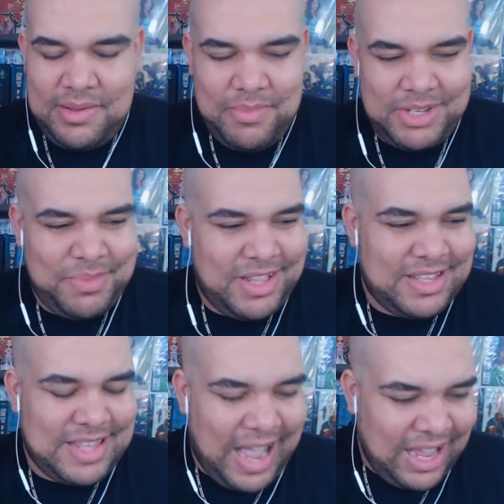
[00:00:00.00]
Some of the
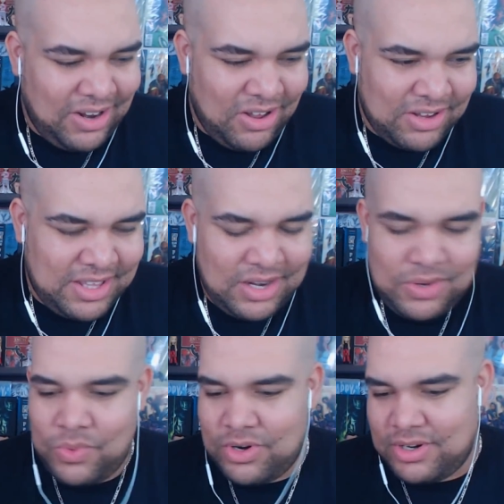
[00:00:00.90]
dialogue
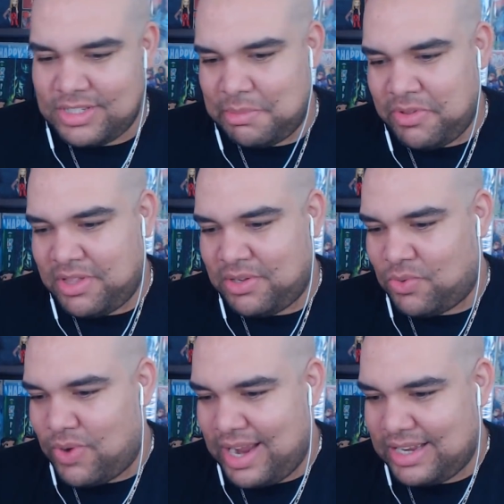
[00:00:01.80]
didn't work. Some of the
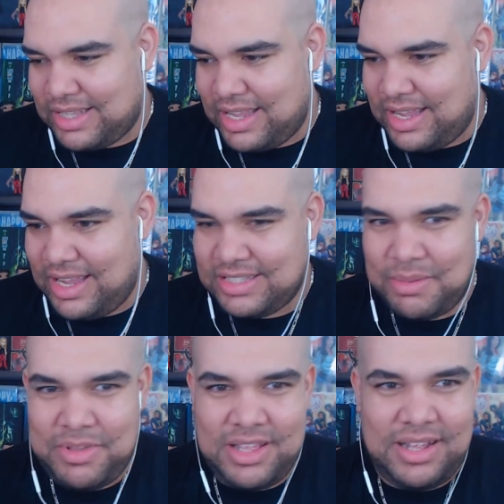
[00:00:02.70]
directing,
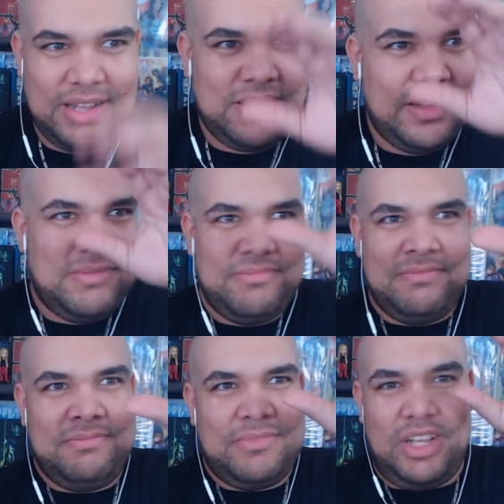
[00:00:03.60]
some of the
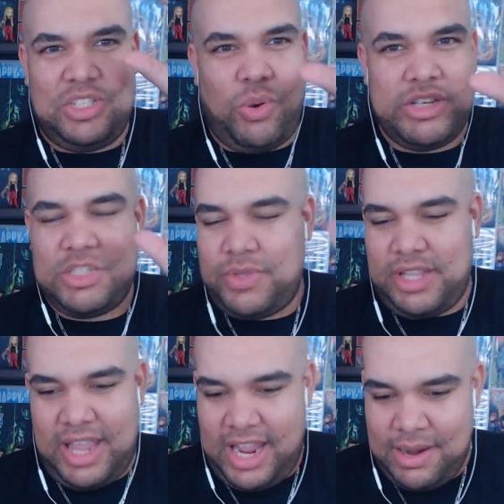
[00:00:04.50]
choices with the
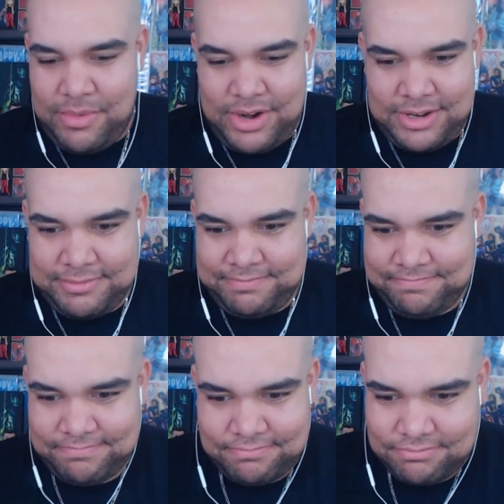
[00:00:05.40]
camera,
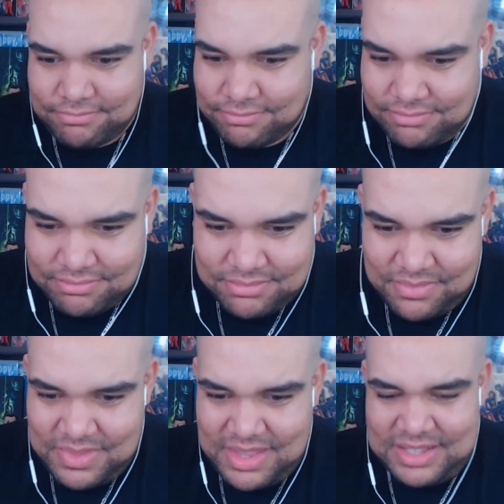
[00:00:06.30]

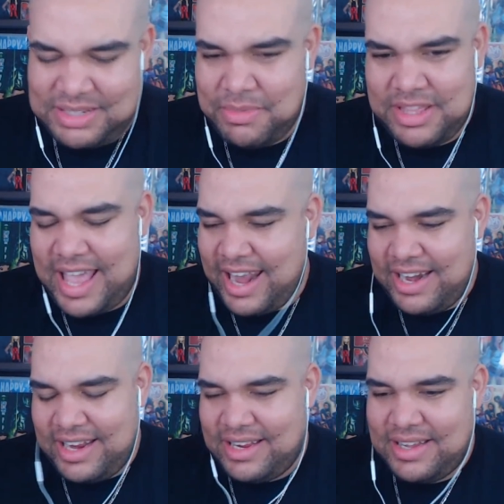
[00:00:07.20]
some of the
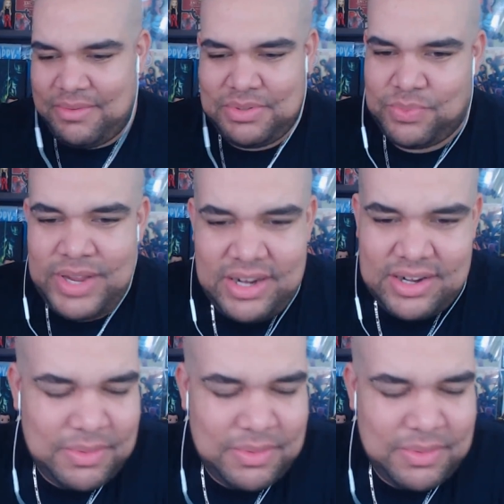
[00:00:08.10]
editing, it was weird.